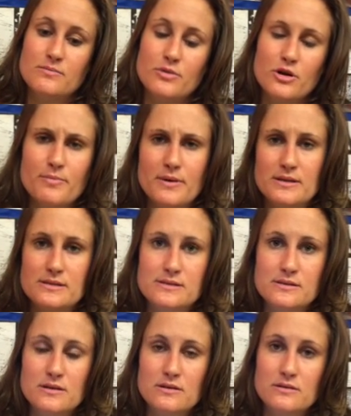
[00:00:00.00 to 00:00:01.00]

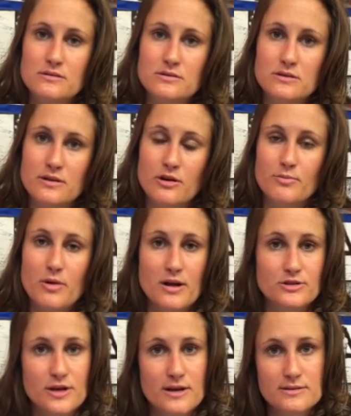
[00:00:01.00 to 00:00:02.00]
purpose to their
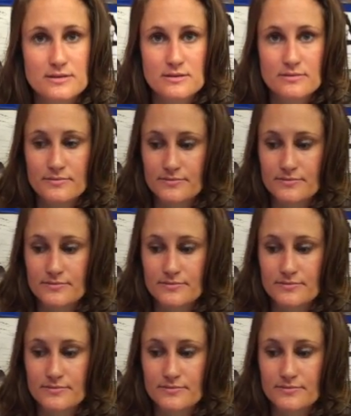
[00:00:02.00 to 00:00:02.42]
project.